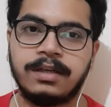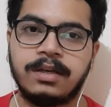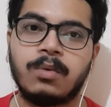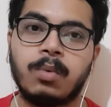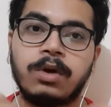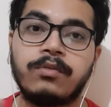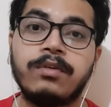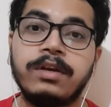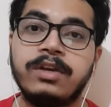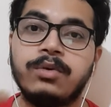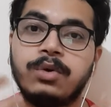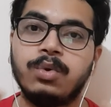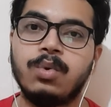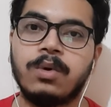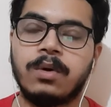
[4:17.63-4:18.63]
Now what will you
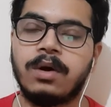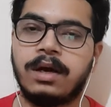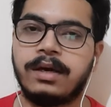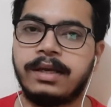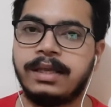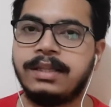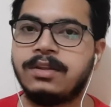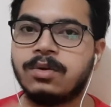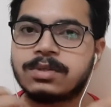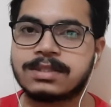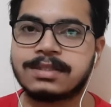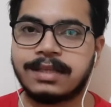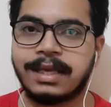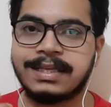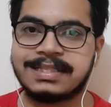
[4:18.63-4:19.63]
do in
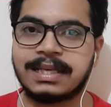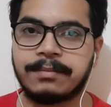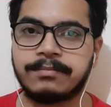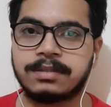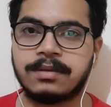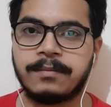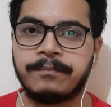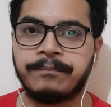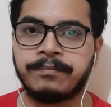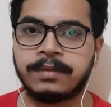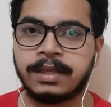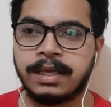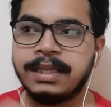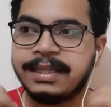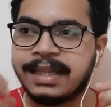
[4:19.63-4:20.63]
those exams?
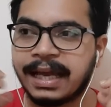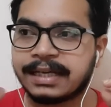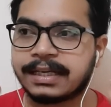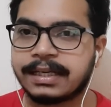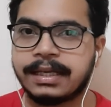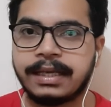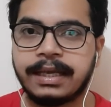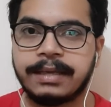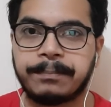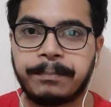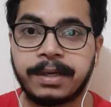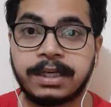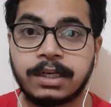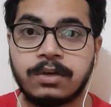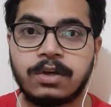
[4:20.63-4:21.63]
In that
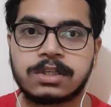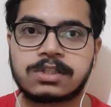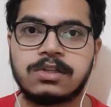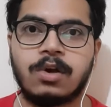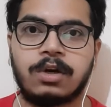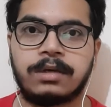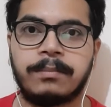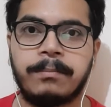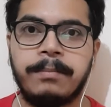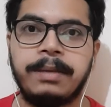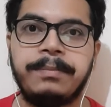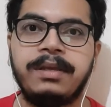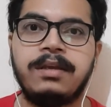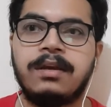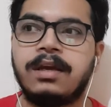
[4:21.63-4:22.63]
particular slot,
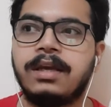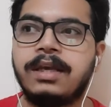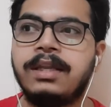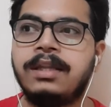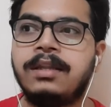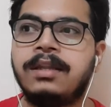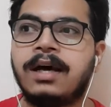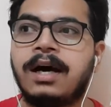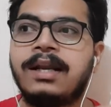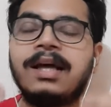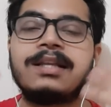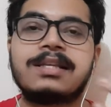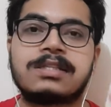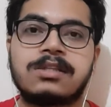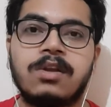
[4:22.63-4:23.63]
maybe in
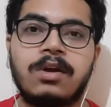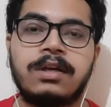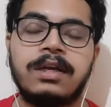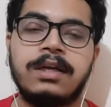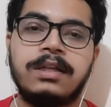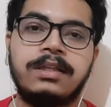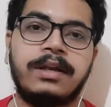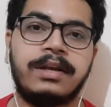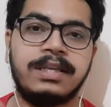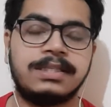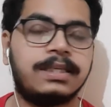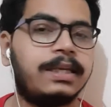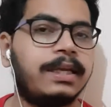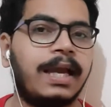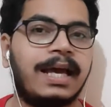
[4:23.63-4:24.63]
another slot the
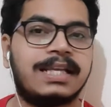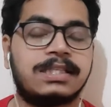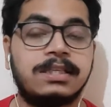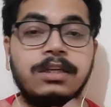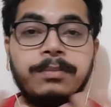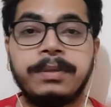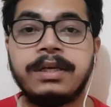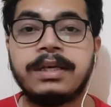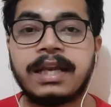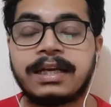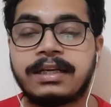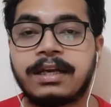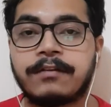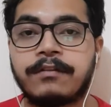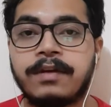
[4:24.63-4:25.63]
reasoning hasn't been
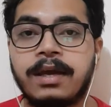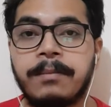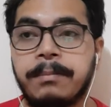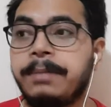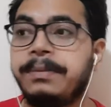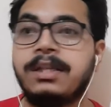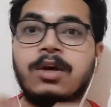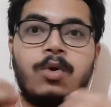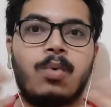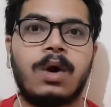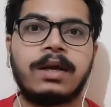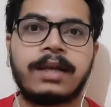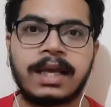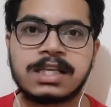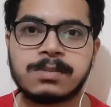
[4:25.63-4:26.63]
that tough, maybe the
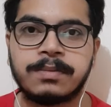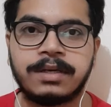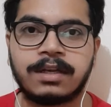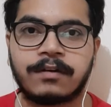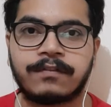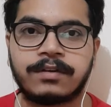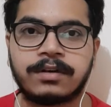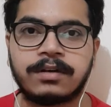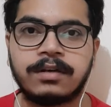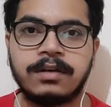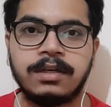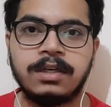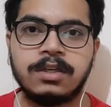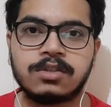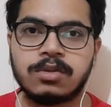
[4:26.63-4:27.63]
quant has been tougher.
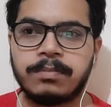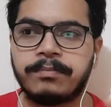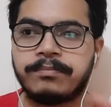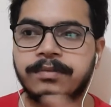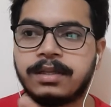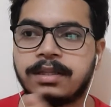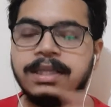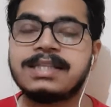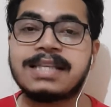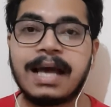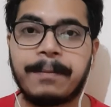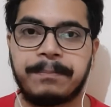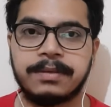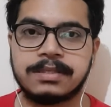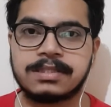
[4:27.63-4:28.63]
So this
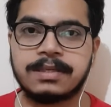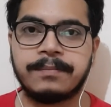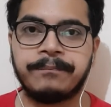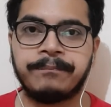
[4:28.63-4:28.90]
happens.